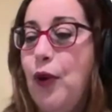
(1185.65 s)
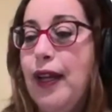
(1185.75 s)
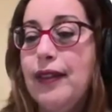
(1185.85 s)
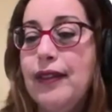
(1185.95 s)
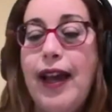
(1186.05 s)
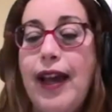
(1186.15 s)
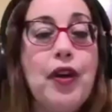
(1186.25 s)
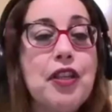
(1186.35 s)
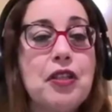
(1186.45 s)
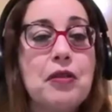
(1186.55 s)
Well, that
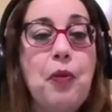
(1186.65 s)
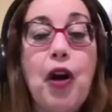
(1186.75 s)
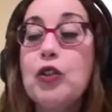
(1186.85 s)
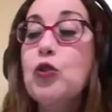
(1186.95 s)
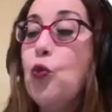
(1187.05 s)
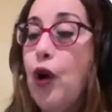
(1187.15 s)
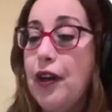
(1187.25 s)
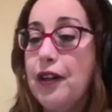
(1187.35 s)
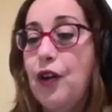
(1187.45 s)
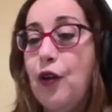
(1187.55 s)
was part
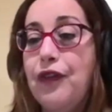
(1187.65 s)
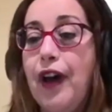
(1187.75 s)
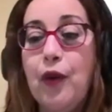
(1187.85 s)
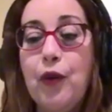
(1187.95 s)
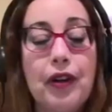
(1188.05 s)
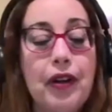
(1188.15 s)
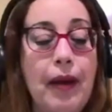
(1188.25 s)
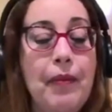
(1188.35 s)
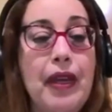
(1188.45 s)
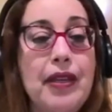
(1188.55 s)
one of our
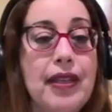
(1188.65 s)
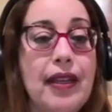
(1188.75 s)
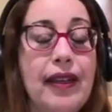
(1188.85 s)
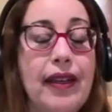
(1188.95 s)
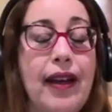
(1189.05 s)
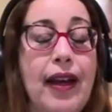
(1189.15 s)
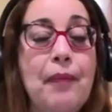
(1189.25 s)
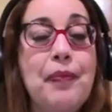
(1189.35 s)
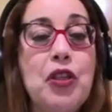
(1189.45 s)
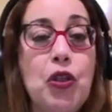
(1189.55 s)
amazing
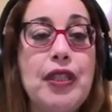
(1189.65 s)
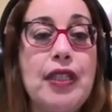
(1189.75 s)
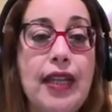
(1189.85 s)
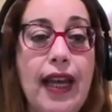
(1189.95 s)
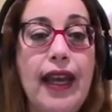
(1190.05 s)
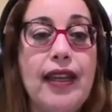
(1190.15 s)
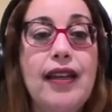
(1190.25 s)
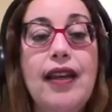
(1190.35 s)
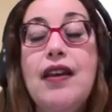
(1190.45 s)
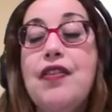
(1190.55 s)
episode
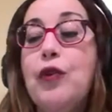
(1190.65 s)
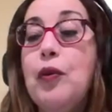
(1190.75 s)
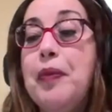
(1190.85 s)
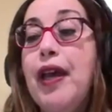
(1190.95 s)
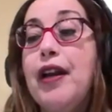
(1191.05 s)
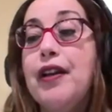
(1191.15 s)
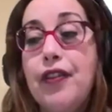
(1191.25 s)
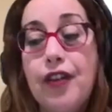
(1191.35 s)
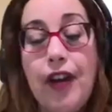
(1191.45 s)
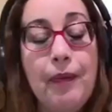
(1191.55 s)
today. There will be
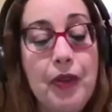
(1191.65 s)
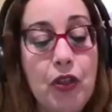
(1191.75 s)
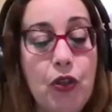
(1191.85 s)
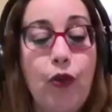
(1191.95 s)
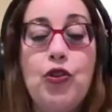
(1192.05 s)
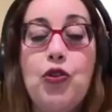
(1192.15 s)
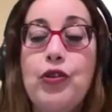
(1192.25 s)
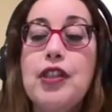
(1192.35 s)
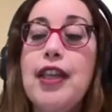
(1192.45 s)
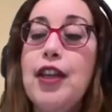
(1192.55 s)
another episode, so
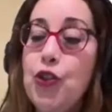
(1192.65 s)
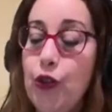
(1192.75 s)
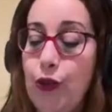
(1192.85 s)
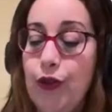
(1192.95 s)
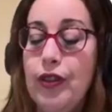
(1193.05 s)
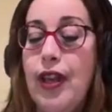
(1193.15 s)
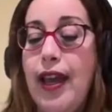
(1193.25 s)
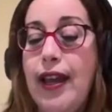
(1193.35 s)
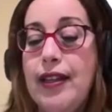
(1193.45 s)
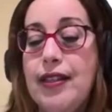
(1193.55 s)
stay tuned,
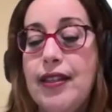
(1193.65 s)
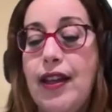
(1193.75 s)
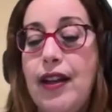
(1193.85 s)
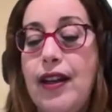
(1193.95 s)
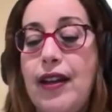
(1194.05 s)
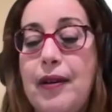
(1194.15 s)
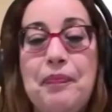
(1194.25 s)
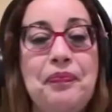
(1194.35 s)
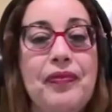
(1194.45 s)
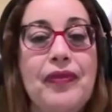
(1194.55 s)
and it's
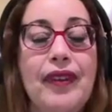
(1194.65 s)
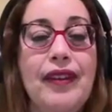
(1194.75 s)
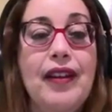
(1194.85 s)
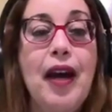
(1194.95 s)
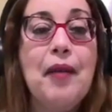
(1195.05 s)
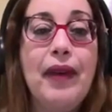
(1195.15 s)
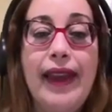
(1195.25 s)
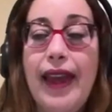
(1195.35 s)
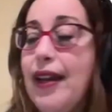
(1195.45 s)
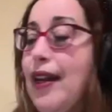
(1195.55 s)
gonna come
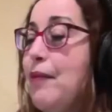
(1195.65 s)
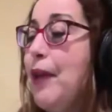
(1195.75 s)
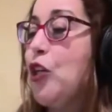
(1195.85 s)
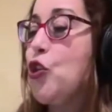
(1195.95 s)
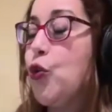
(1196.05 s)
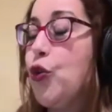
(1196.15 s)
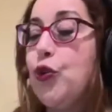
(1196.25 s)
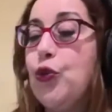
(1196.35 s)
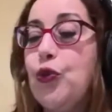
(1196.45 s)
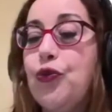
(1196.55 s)
again. And make sure
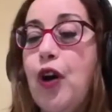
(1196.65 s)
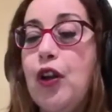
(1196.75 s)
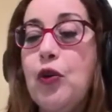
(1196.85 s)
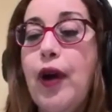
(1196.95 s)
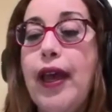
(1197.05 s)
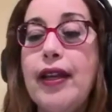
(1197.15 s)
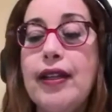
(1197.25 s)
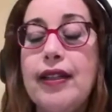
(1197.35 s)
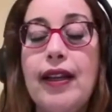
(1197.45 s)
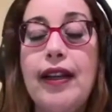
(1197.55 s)
you follow
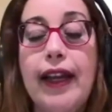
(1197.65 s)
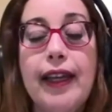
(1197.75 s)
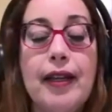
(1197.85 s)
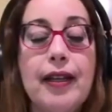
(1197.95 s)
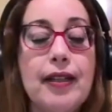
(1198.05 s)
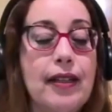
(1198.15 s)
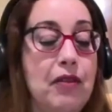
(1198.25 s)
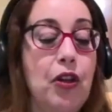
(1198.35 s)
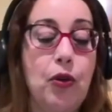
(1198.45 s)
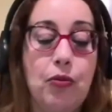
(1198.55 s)
and like and
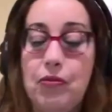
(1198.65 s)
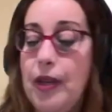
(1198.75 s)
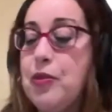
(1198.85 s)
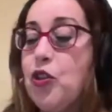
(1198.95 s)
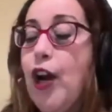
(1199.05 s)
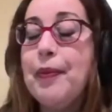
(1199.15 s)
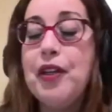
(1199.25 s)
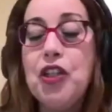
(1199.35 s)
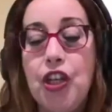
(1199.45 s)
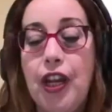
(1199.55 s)
subscribe
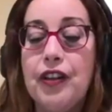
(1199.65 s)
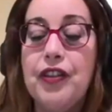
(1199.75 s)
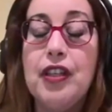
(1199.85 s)
and share